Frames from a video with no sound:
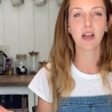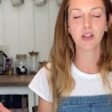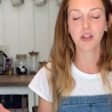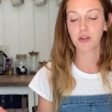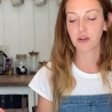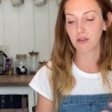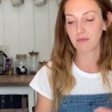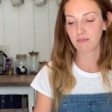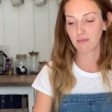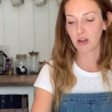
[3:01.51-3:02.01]
and
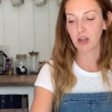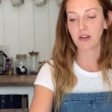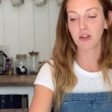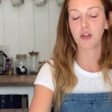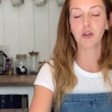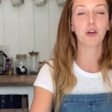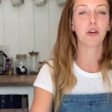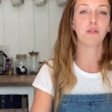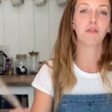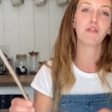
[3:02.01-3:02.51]
you can
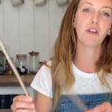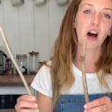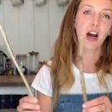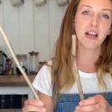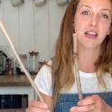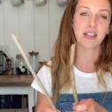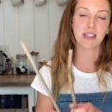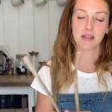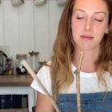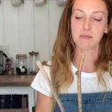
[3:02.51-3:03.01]
and you can
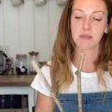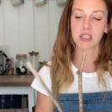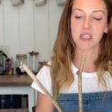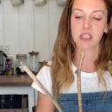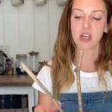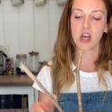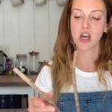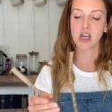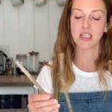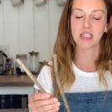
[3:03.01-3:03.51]
find some
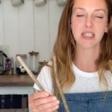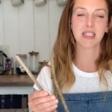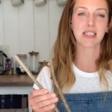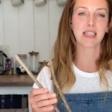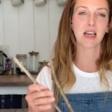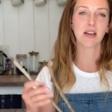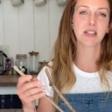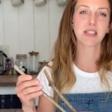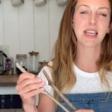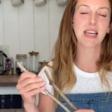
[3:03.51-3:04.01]
sturdy.
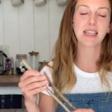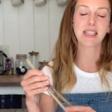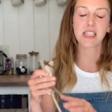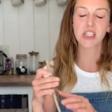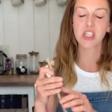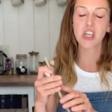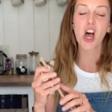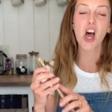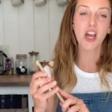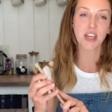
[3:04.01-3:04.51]
i I'd say
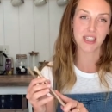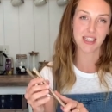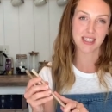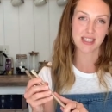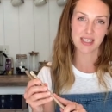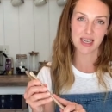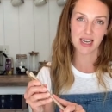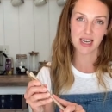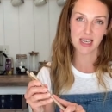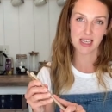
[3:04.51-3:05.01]
sturdy
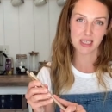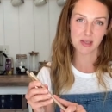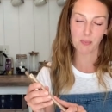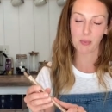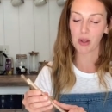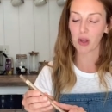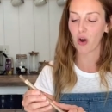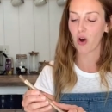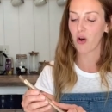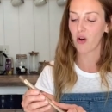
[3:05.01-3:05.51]
sticks
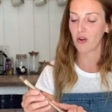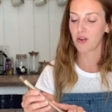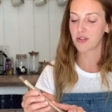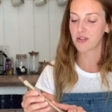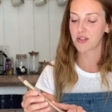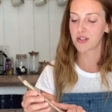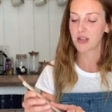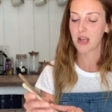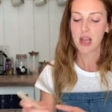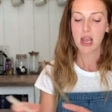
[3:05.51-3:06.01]

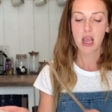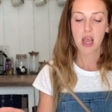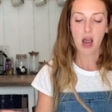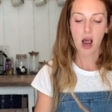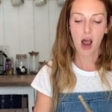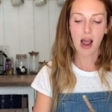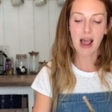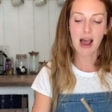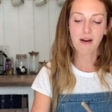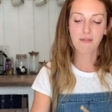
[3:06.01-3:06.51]
because
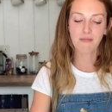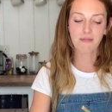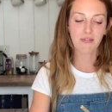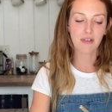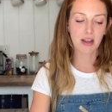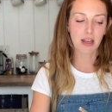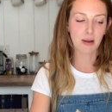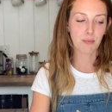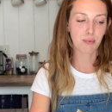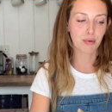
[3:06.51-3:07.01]
I have
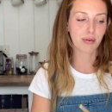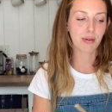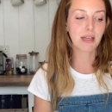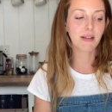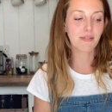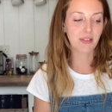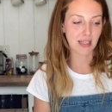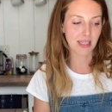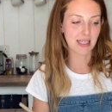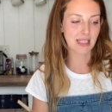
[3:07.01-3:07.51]

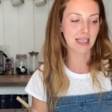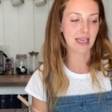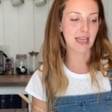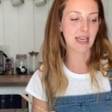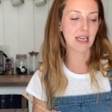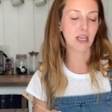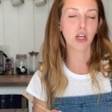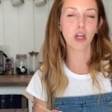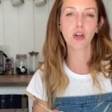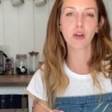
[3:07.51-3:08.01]

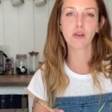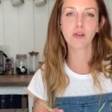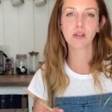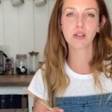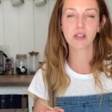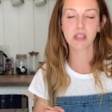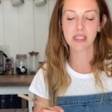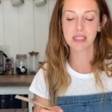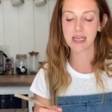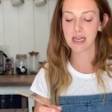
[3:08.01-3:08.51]
previously
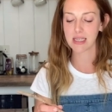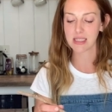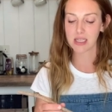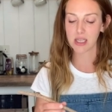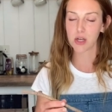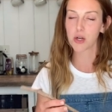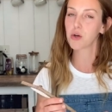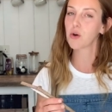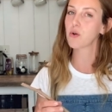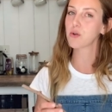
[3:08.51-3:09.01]
used sticks
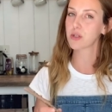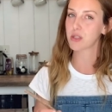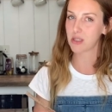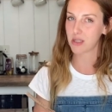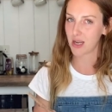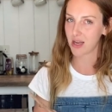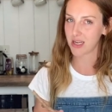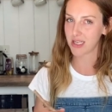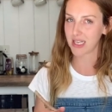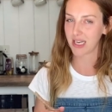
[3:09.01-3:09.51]
that are not
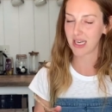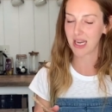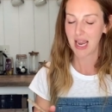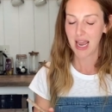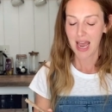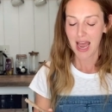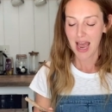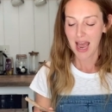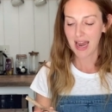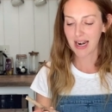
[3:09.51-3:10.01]

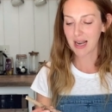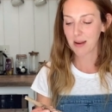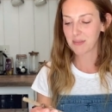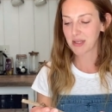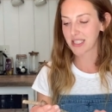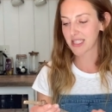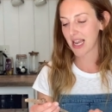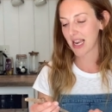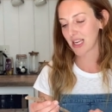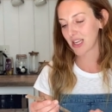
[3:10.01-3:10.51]
sturdy and
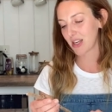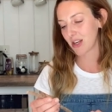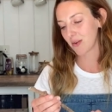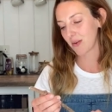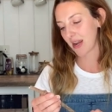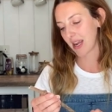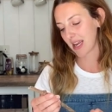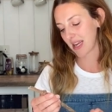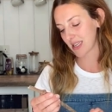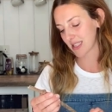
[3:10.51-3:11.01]
let me tell
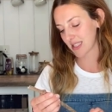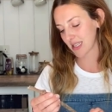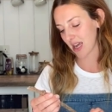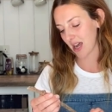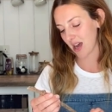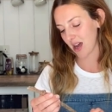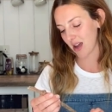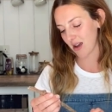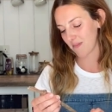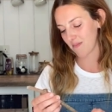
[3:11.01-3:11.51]
you it
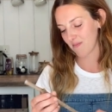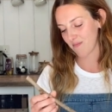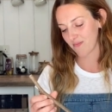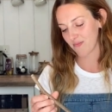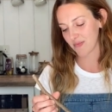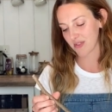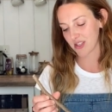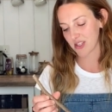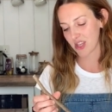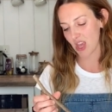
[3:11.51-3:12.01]

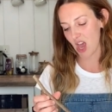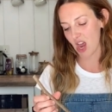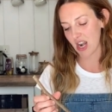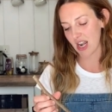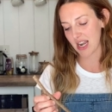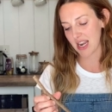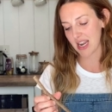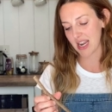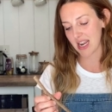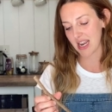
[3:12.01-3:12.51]
um,
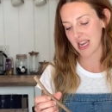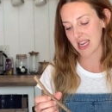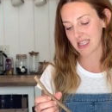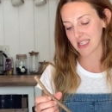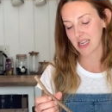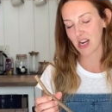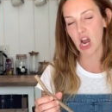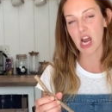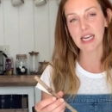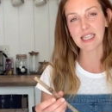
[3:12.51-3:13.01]
certainly
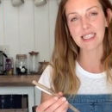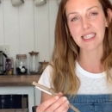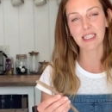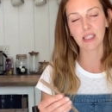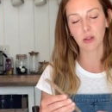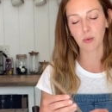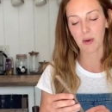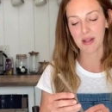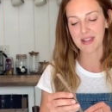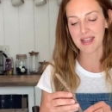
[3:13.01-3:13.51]
isn't
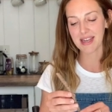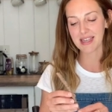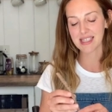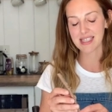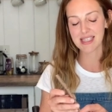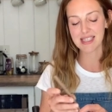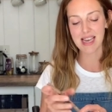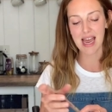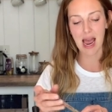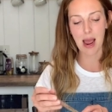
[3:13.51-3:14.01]
ideal when they
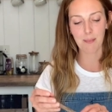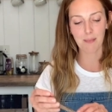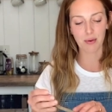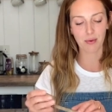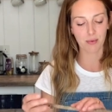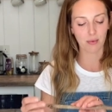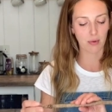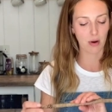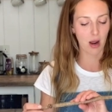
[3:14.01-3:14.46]
snap